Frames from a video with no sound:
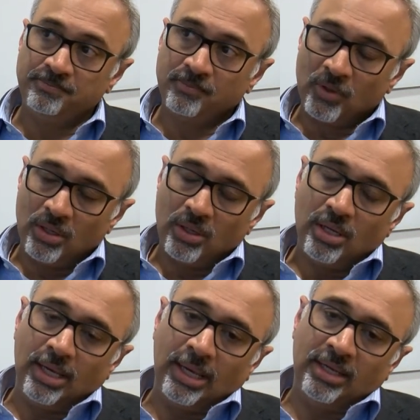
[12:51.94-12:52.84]
Whoa.
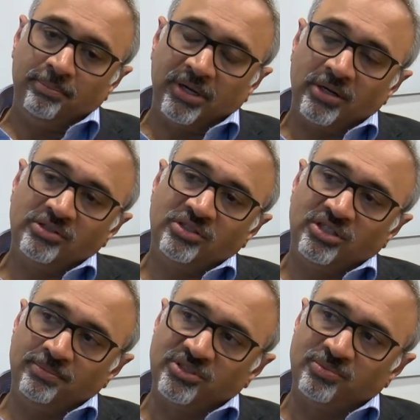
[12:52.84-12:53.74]
And because the
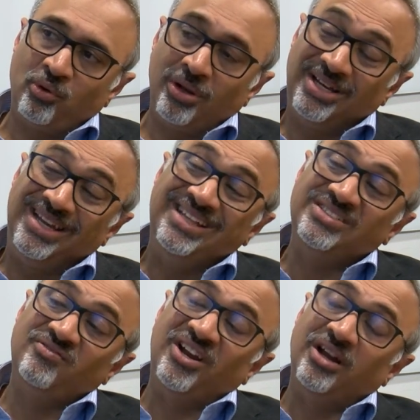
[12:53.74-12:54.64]
chip is small, it needs
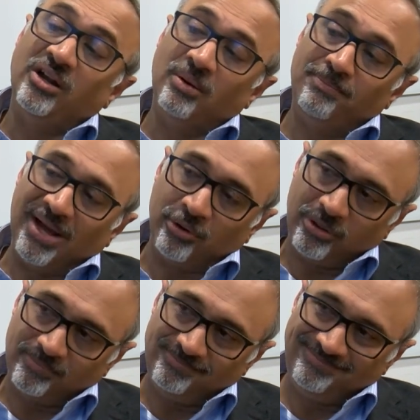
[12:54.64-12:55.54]
very little power.
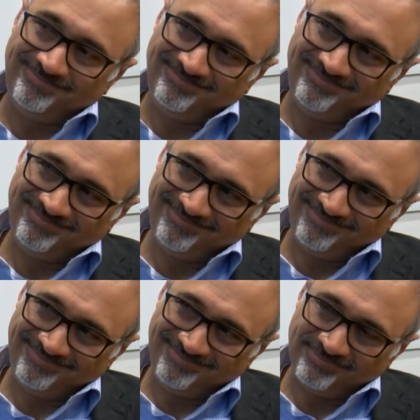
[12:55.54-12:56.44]
Yeah.